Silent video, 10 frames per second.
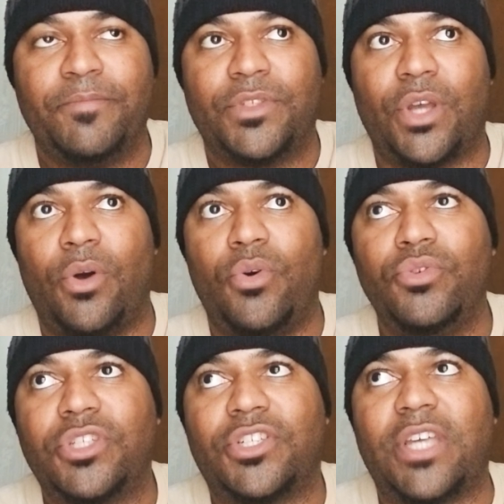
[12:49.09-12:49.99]
So
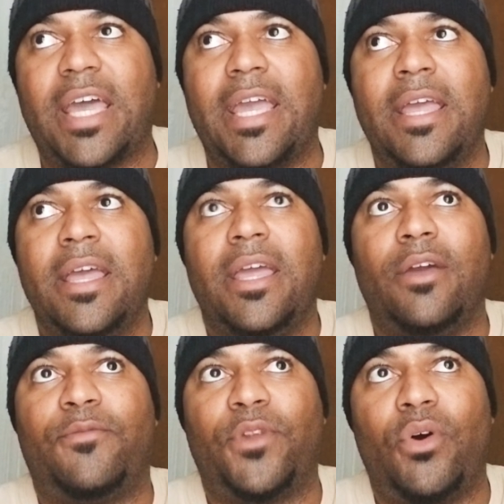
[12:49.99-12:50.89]
who's to say
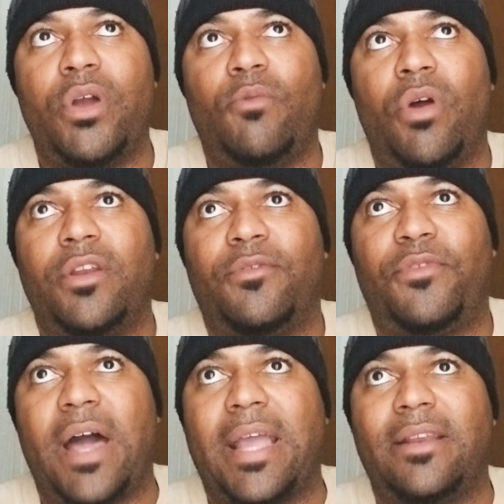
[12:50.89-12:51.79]
if Floyd wanted to
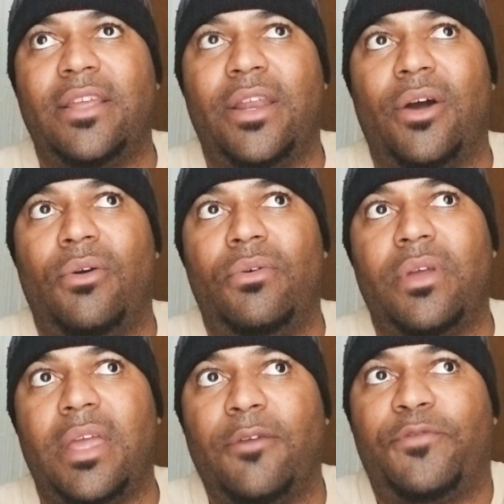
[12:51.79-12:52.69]
fight, you know,
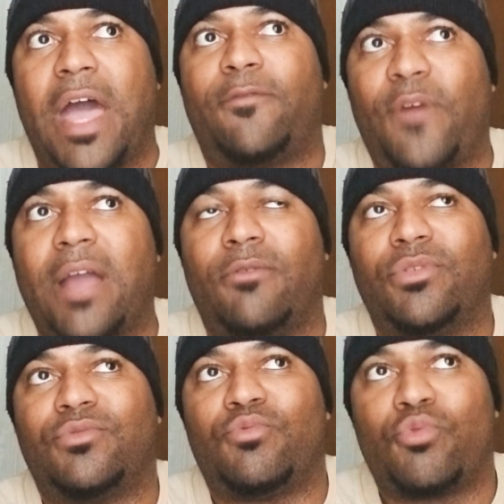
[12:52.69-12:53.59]
if that fight
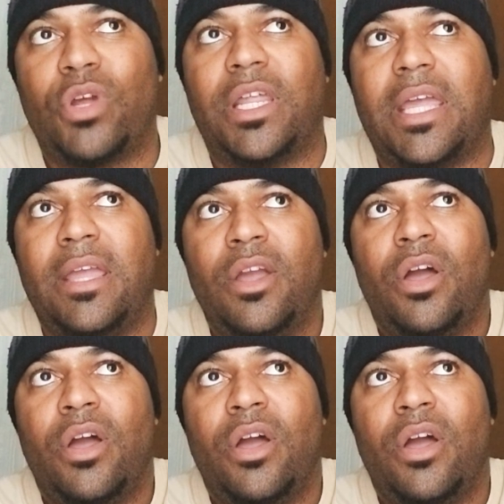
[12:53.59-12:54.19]
was really